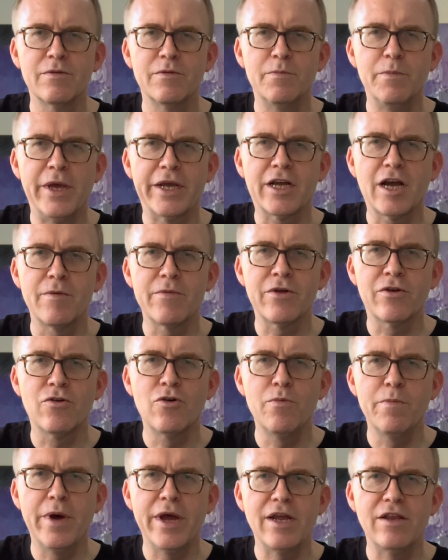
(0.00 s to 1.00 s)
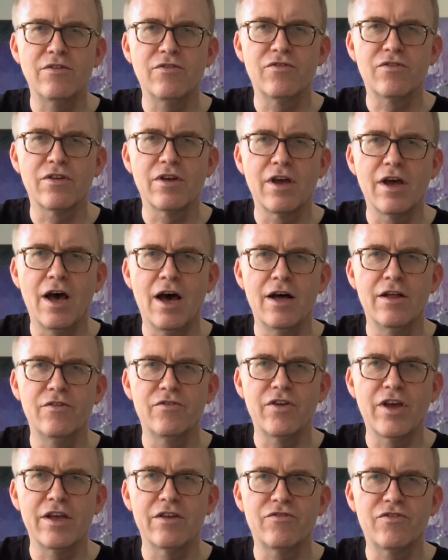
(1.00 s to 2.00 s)
Make up your own minds and
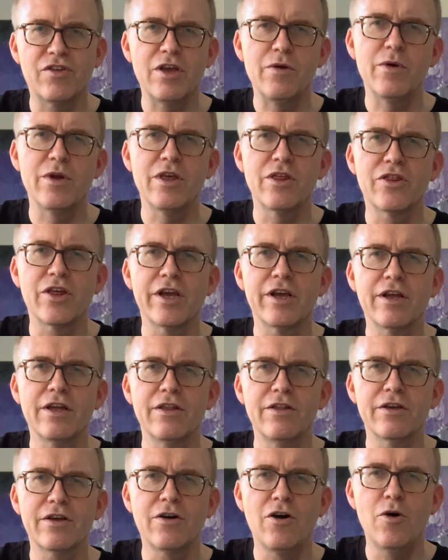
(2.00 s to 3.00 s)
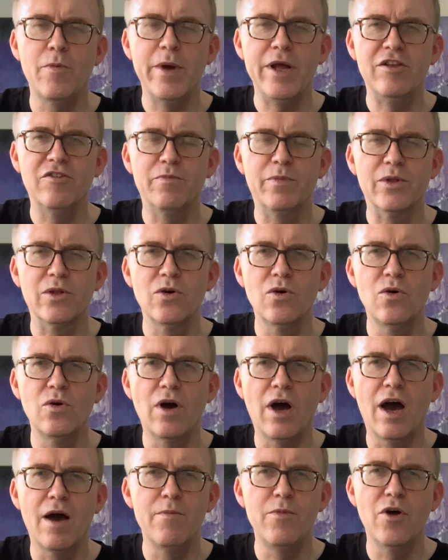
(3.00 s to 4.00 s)
say what you think in the comments below.
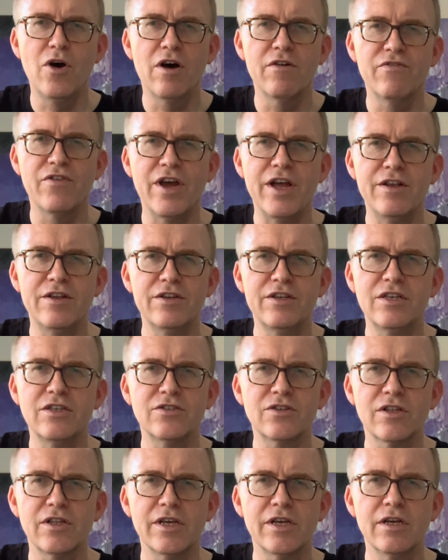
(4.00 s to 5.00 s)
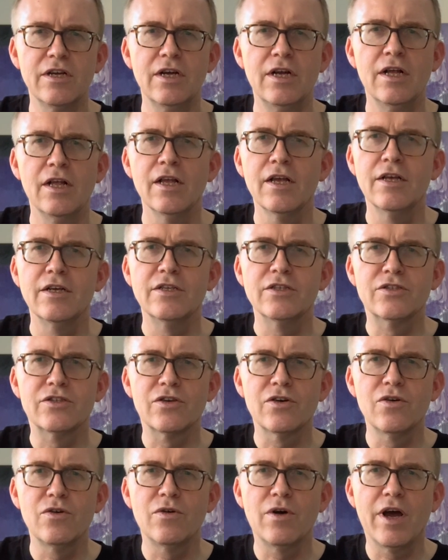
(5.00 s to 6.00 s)
I'm not offended easily,
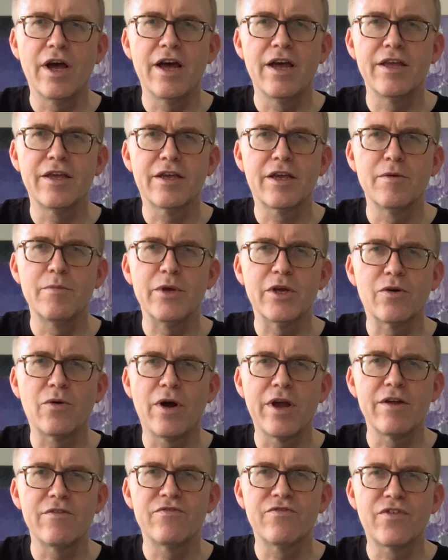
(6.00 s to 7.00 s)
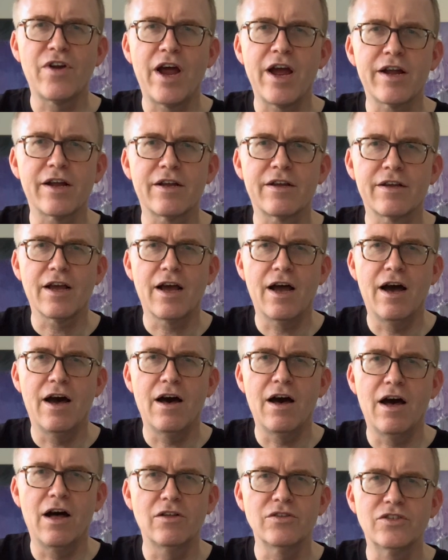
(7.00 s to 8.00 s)
so you can be quite frank.
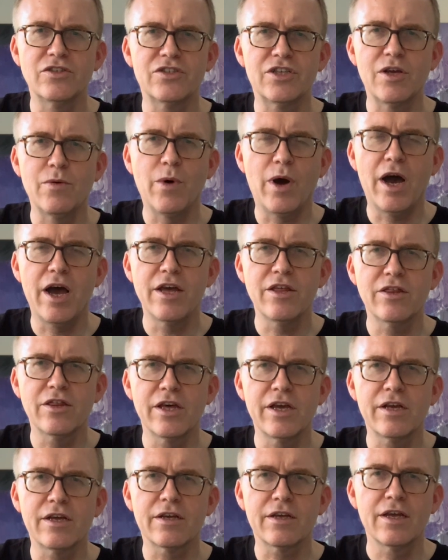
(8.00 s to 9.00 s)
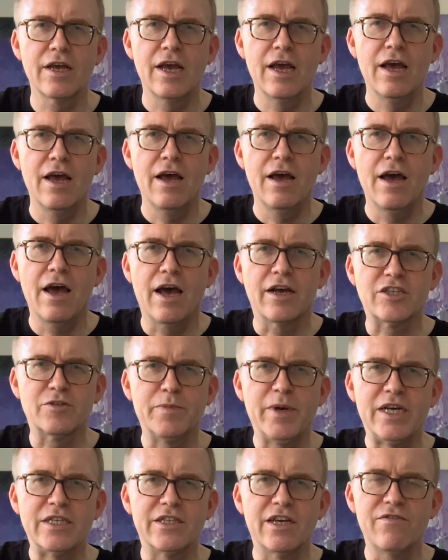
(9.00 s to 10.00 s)
I'll just say what I think.
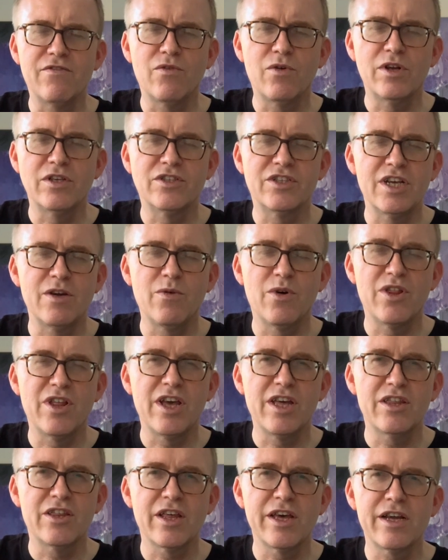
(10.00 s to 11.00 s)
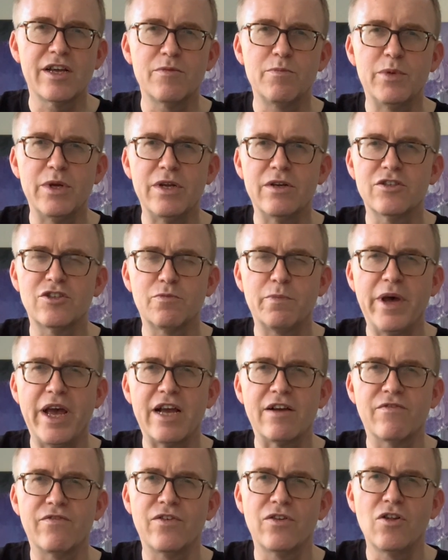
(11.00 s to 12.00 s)
Expect everyone to say what they think. Be
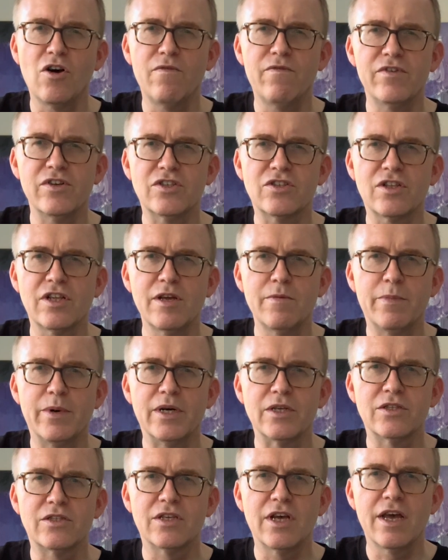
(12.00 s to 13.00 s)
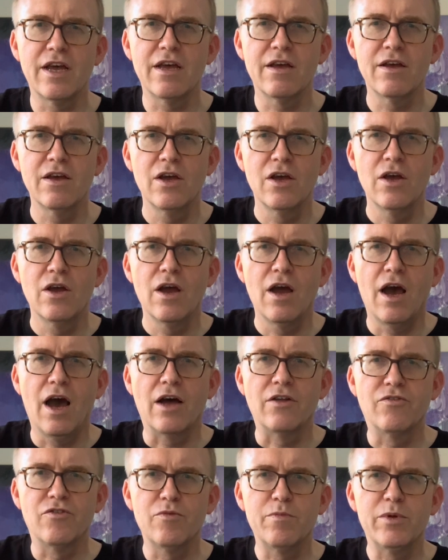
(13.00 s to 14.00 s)
respectful, obviously, but I
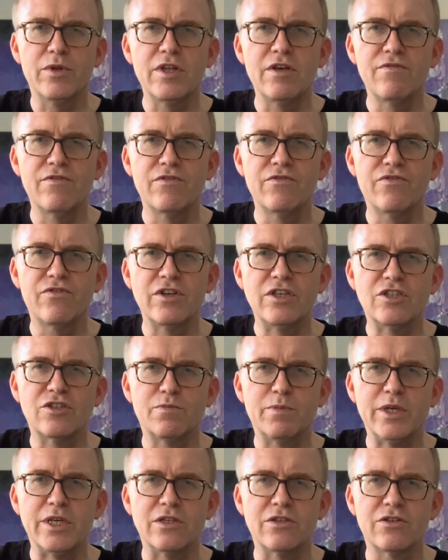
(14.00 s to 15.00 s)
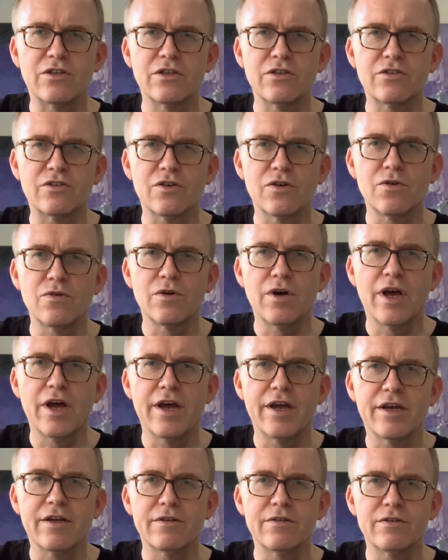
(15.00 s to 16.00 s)
do believe in free speech, so
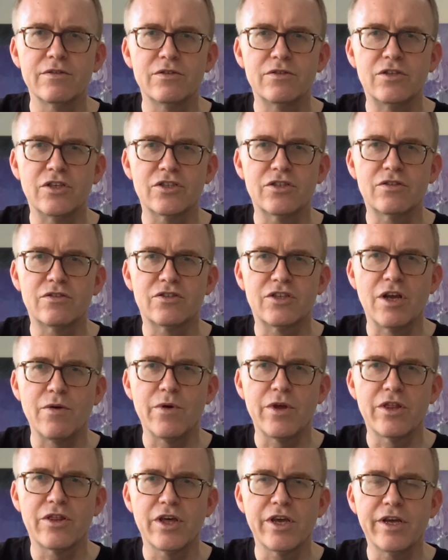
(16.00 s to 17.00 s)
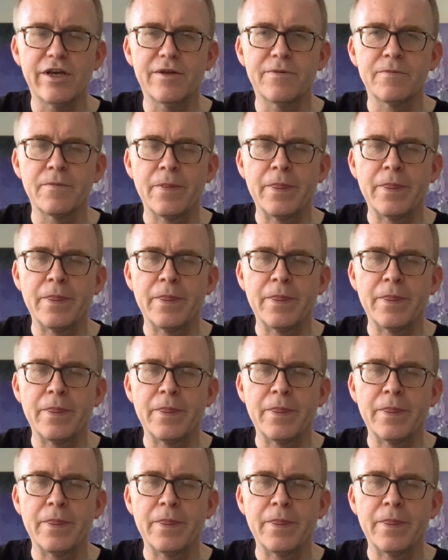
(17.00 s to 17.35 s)
just say what you think.